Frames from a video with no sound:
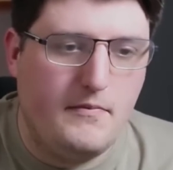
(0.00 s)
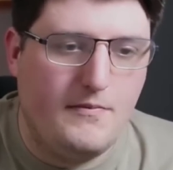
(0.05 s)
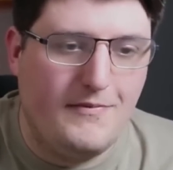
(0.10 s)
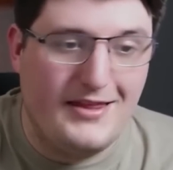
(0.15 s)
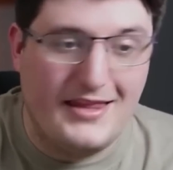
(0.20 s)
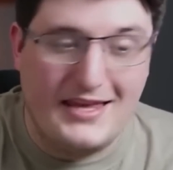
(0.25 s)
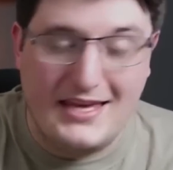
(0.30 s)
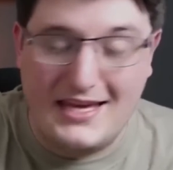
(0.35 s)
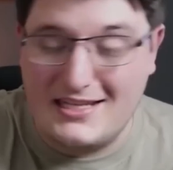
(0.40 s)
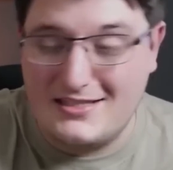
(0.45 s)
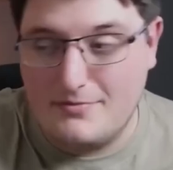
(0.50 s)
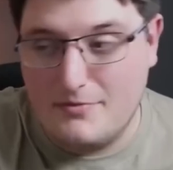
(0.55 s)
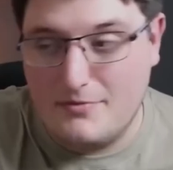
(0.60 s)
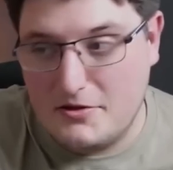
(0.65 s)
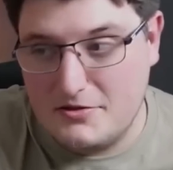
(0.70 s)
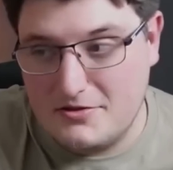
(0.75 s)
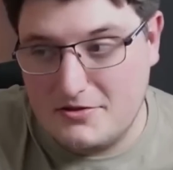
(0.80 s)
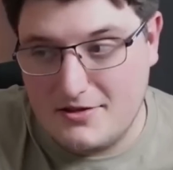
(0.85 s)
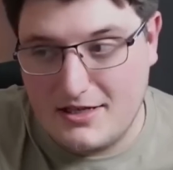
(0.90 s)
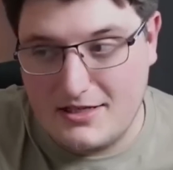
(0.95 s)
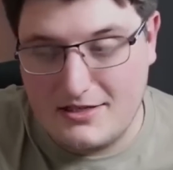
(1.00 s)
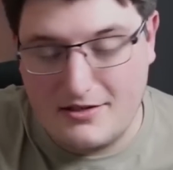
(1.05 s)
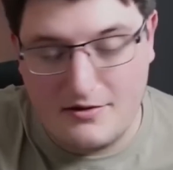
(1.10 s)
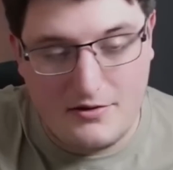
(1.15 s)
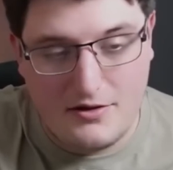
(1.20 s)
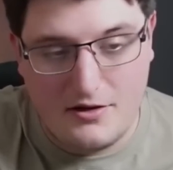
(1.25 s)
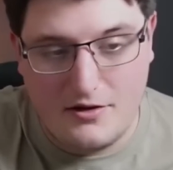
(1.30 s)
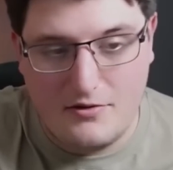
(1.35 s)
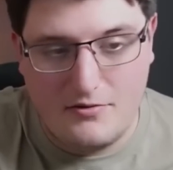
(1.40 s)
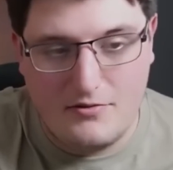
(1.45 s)
Whether he gets a model, I
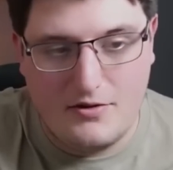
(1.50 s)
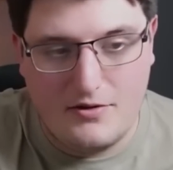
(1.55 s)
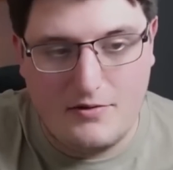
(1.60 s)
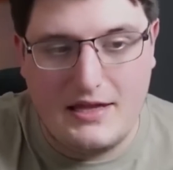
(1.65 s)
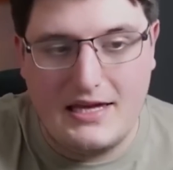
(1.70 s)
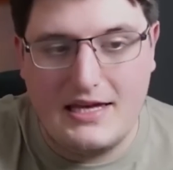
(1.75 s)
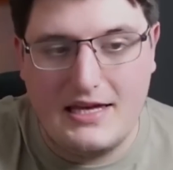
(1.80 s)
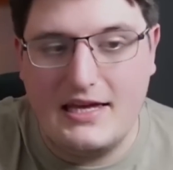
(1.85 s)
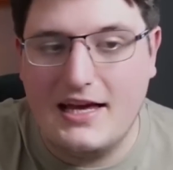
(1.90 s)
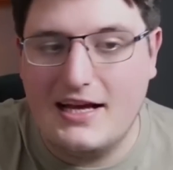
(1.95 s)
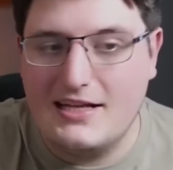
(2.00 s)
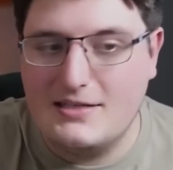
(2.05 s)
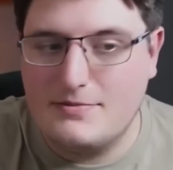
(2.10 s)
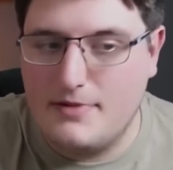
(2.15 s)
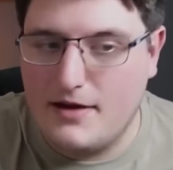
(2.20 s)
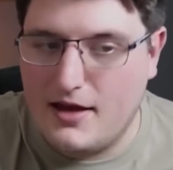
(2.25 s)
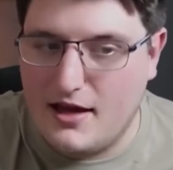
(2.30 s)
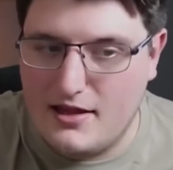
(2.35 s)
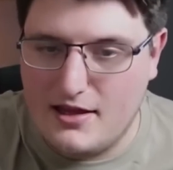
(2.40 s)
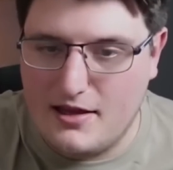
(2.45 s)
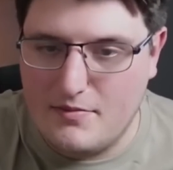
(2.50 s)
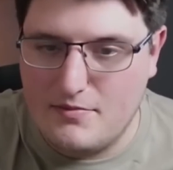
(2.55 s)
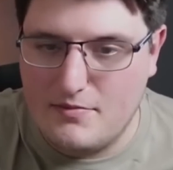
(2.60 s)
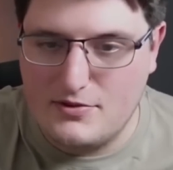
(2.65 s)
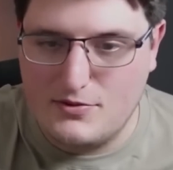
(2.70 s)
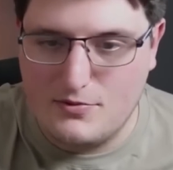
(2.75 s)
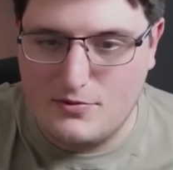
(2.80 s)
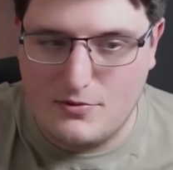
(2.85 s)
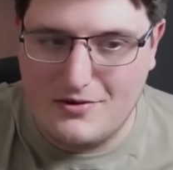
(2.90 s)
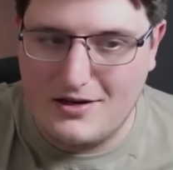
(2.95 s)
don't know. And whether he gets part of the
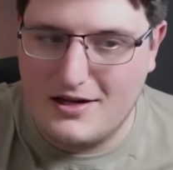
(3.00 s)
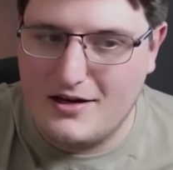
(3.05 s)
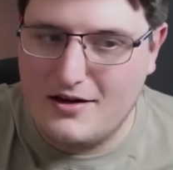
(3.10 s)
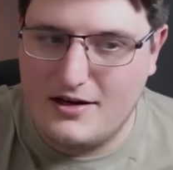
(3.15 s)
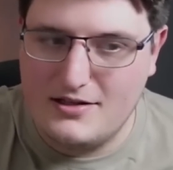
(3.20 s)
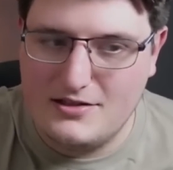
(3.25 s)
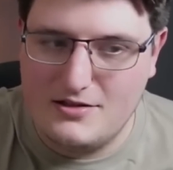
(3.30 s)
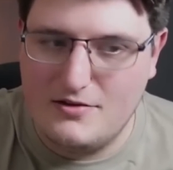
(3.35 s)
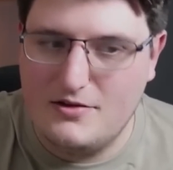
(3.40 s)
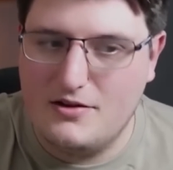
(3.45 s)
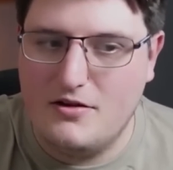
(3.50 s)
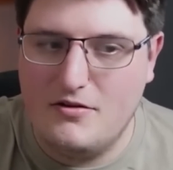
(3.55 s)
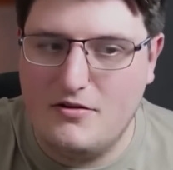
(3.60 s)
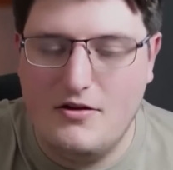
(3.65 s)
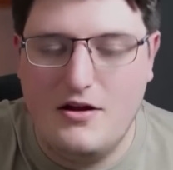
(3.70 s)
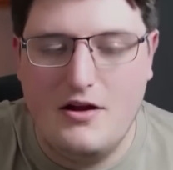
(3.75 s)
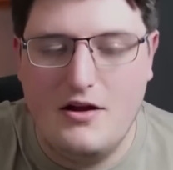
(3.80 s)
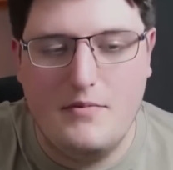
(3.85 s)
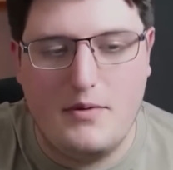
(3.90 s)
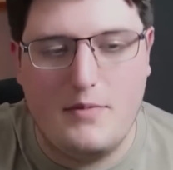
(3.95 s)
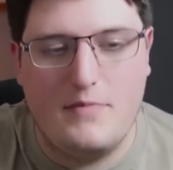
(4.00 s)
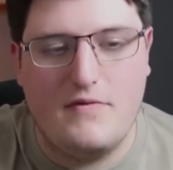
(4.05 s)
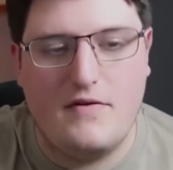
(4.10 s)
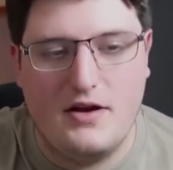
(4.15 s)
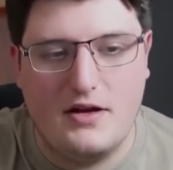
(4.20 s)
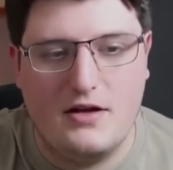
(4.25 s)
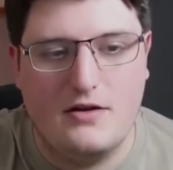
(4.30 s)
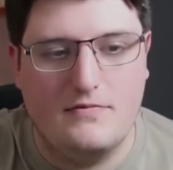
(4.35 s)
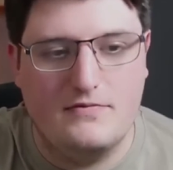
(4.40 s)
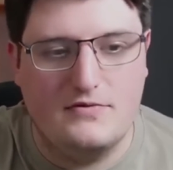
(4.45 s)
Emperor's war gear, I don't know. I'm
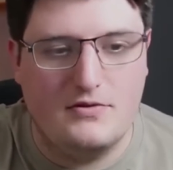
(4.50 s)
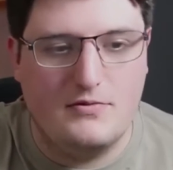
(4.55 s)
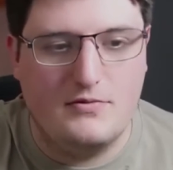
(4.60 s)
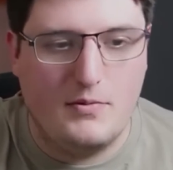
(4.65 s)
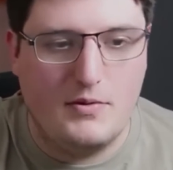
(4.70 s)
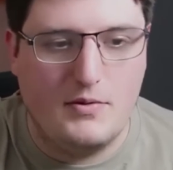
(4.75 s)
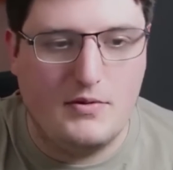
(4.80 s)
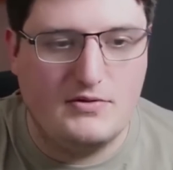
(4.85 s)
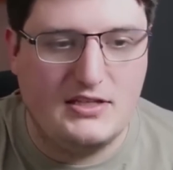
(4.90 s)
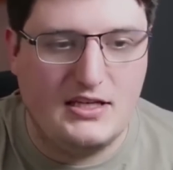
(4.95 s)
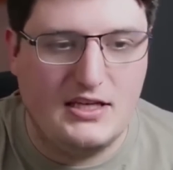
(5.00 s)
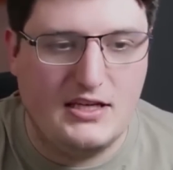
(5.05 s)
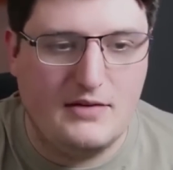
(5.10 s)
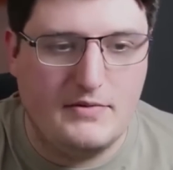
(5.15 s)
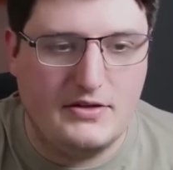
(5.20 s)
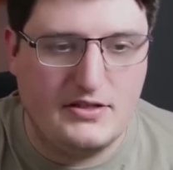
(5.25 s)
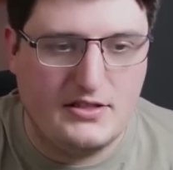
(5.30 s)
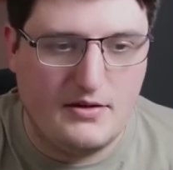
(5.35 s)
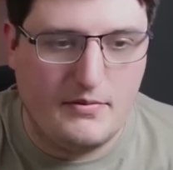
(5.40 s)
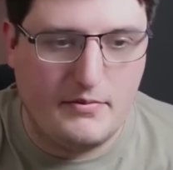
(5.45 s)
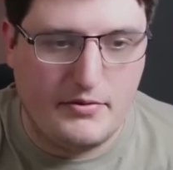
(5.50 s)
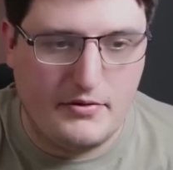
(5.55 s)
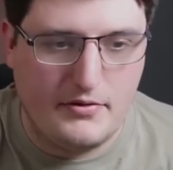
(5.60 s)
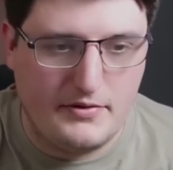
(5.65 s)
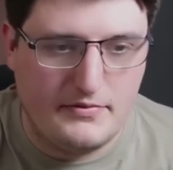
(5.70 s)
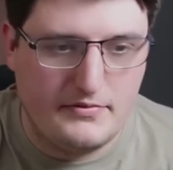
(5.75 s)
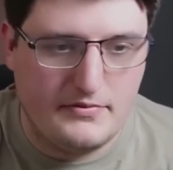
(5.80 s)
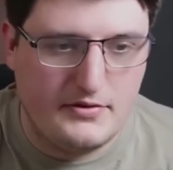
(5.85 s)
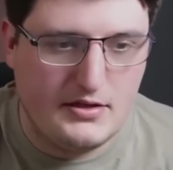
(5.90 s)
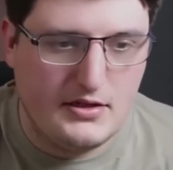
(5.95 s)
very confident we will see him at some
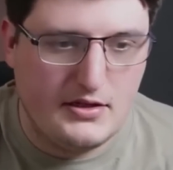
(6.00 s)
point.